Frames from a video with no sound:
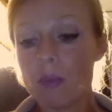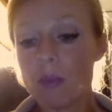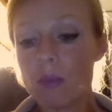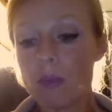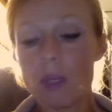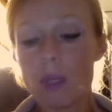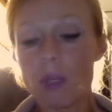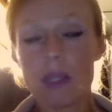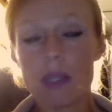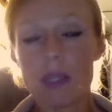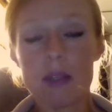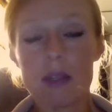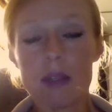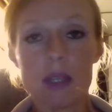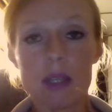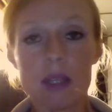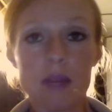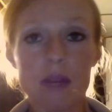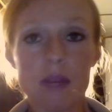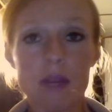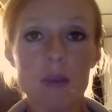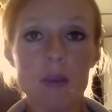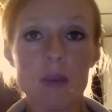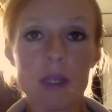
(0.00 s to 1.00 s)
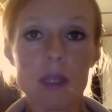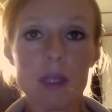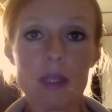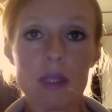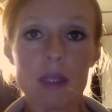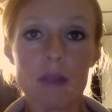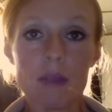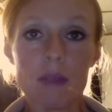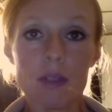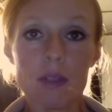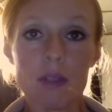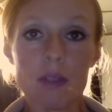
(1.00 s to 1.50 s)
with government
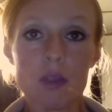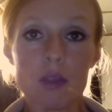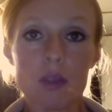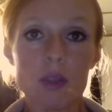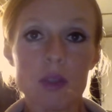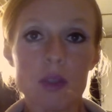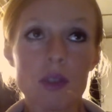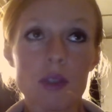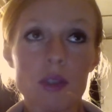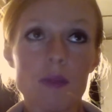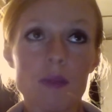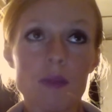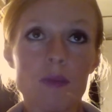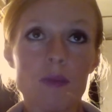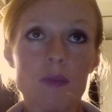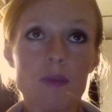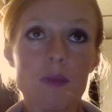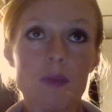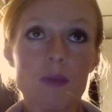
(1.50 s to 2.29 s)
individuals